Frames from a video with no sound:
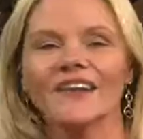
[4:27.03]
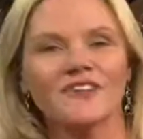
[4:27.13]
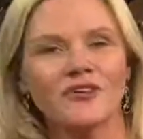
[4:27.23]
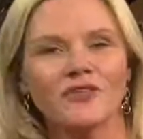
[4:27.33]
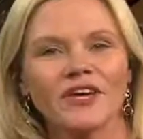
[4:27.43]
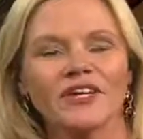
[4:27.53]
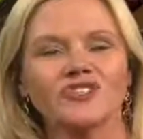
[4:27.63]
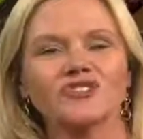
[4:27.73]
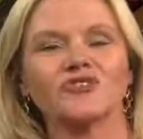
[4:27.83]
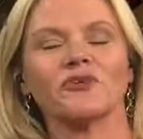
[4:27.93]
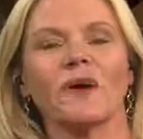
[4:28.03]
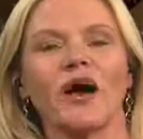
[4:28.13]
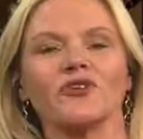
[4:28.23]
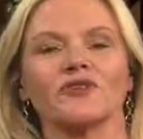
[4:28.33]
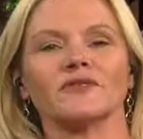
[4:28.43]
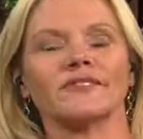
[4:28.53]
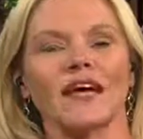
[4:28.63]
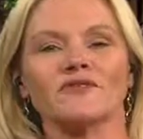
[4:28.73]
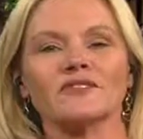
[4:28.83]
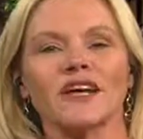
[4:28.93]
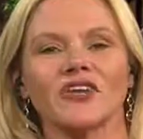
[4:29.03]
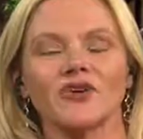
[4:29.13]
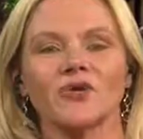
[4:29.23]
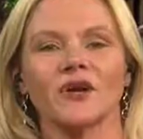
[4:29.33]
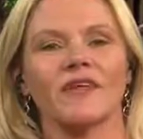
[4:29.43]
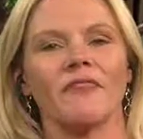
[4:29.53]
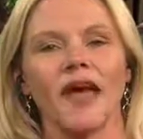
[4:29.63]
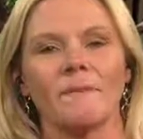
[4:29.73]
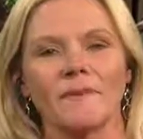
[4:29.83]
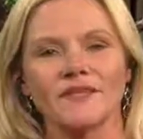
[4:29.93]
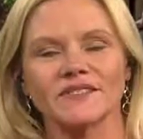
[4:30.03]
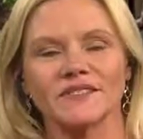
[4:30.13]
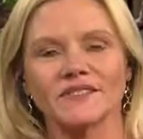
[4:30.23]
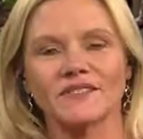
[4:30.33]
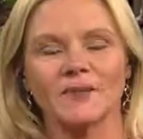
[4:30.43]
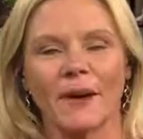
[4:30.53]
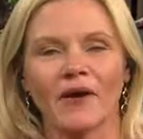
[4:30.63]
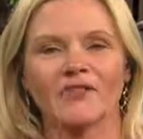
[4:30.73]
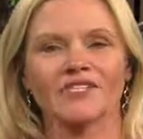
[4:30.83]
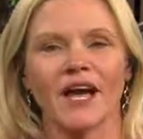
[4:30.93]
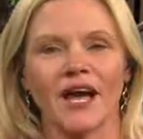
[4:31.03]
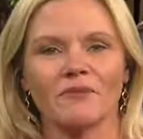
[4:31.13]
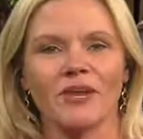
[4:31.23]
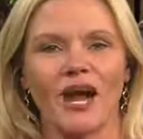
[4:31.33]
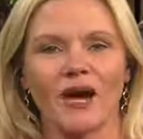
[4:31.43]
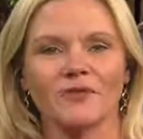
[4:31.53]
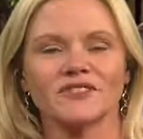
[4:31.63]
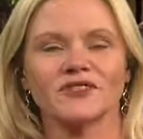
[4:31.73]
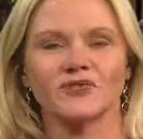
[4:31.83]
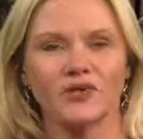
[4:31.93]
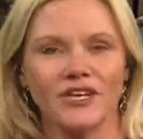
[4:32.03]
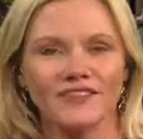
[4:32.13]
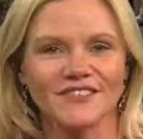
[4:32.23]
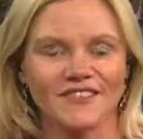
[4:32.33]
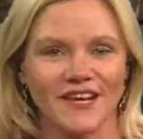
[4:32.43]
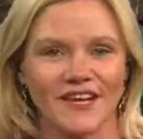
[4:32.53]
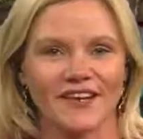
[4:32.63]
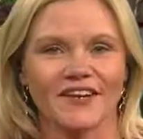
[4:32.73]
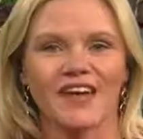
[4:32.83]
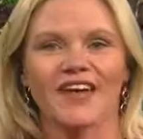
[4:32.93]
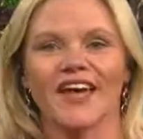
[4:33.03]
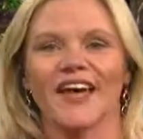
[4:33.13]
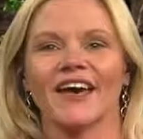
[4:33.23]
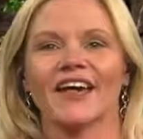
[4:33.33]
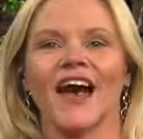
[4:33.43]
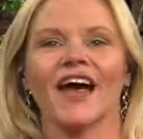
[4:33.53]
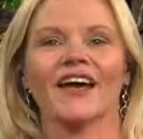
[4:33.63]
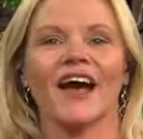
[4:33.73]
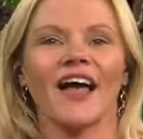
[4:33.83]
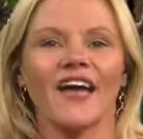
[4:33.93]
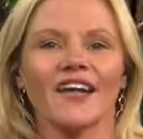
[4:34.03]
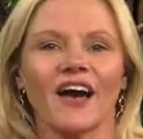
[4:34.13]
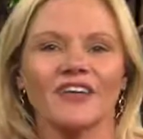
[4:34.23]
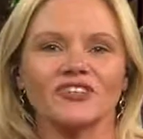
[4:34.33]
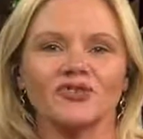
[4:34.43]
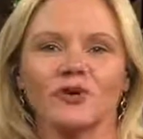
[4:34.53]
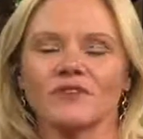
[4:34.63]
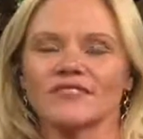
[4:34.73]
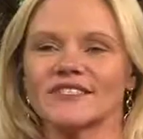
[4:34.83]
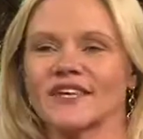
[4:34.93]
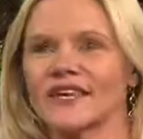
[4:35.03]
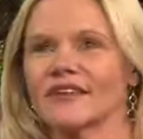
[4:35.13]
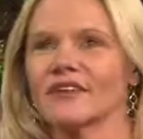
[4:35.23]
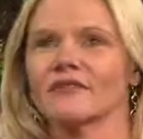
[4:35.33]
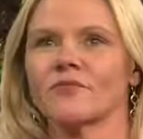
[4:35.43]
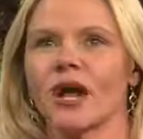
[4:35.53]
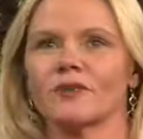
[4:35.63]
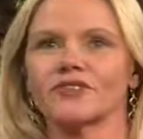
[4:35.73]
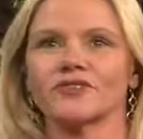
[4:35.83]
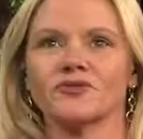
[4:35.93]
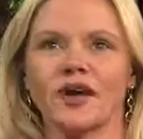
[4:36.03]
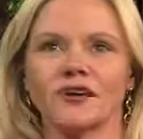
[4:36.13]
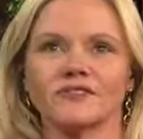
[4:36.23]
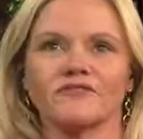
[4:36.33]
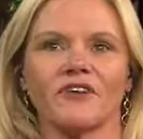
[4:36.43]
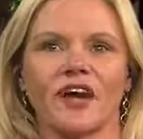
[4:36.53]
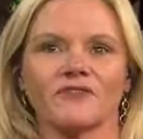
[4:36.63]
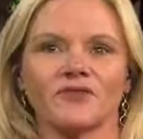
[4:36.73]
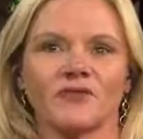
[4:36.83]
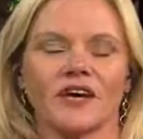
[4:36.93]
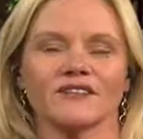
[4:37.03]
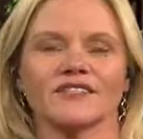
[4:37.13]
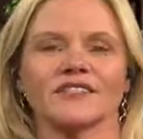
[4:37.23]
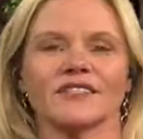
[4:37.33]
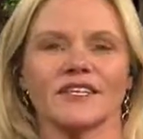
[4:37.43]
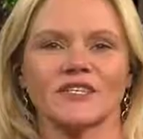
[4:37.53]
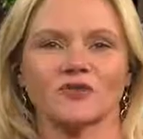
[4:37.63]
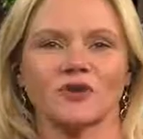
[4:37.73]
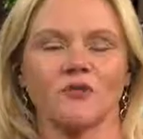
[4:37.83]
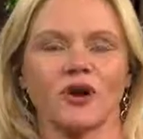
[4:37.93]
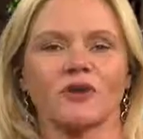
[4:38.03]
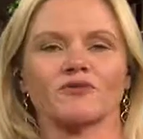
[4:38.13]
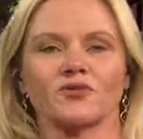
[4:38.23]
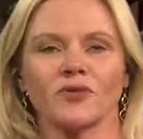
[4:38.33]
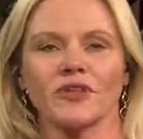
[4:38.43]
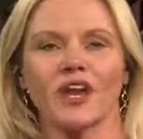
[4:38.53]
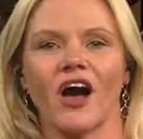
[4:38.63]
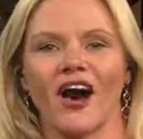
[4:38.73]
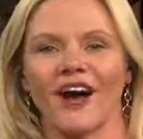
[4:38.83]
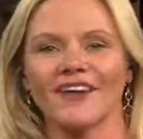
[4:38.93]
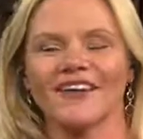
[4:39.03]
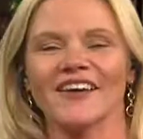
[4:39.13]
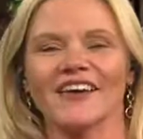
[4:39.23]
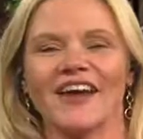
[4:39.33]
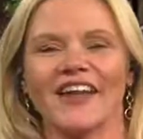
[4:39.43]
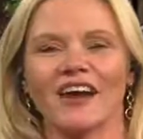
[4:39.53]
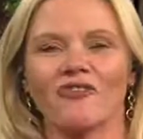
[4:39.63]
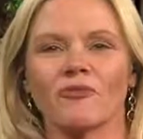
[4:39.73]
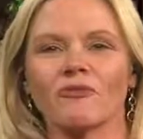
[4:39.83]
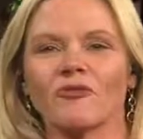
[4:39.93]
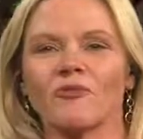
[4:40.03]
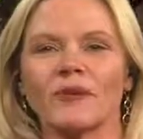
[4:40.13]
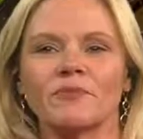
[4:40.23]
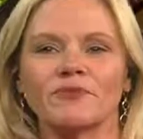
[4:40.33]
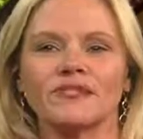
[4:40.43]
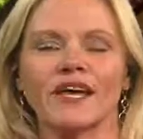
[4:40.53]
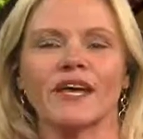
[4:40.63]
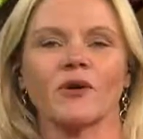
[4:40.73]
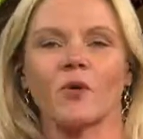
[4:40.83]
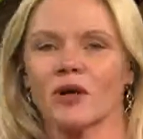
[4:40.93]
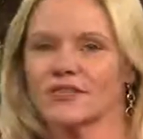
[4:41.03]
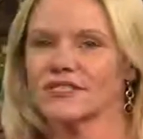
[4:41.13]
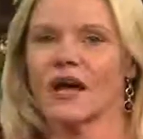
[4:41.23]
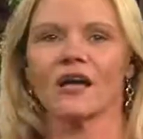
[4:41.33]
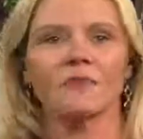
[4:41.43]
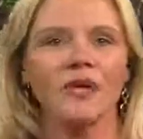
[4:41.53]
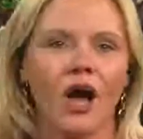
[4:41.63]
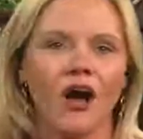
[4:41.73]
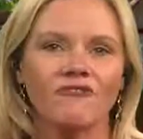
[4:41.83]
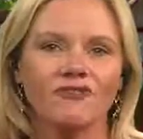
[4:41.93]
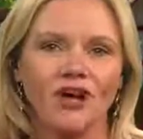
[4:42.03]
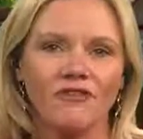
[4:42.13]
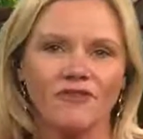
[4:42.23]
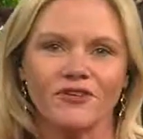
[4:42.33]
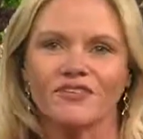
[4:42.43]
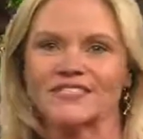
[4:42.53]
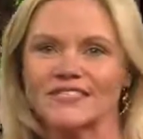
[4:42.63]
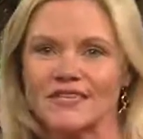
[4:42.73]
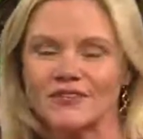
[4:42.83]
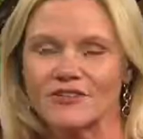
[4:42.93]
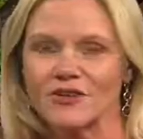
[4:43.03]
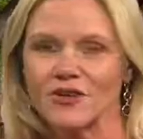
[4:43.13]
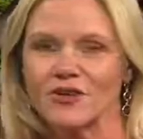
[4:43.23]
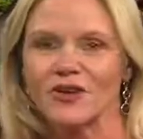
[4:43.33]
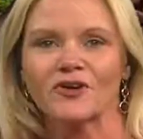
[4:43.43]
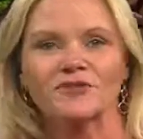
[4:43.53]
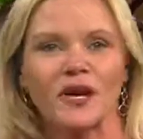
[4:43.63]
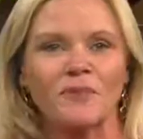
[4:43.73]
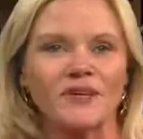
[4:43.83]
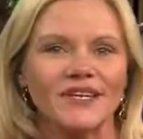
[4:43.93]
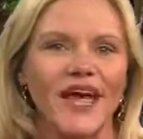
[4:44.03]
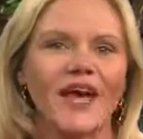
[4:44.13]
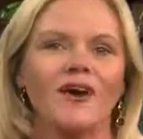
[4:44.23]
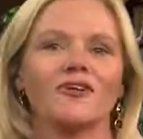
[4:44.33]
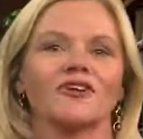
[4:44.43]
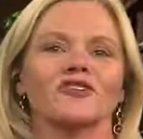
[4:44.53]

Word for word: I didn't know that history about you. It sounds like you were in that business about the time that I was in real estate. And I, I had gotten into real estate uh, probably 2005, 2006 when the market was really hot. And I remember people saying, well, it's not going to be hot forever. It's cyclical. It goes up and down.